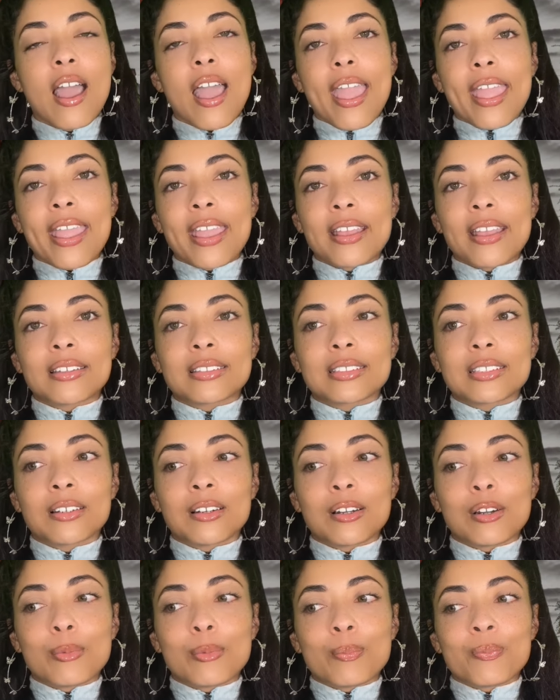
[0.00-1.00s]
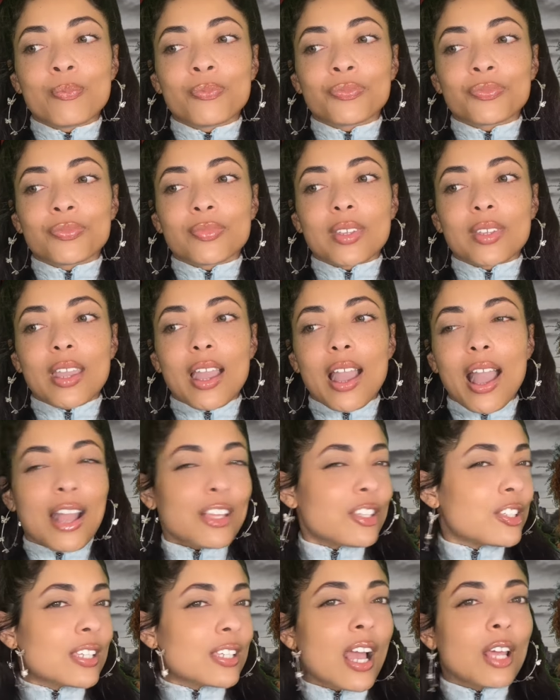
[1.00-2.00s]
And I
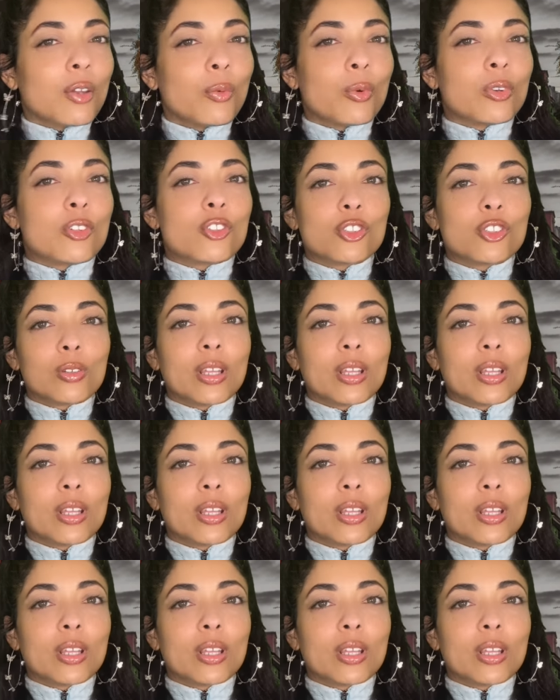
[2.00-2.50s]
just kind of want to show,